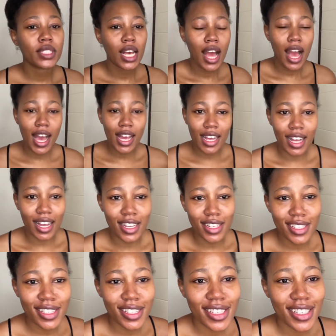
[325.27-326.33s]
Hi
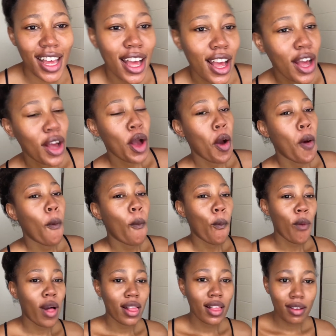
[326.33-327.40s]
guys,
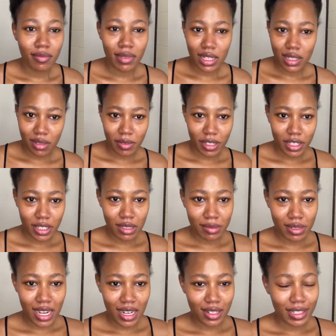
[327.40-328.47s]
welcome back to my YouTube
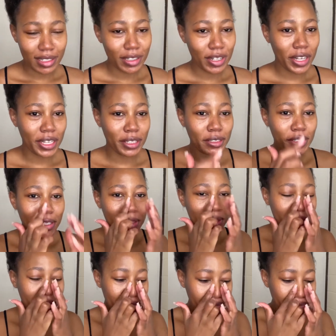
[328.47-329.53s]
channel. Okay,
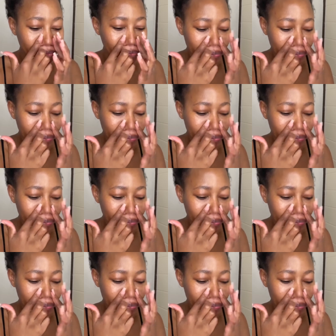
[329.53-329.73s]
so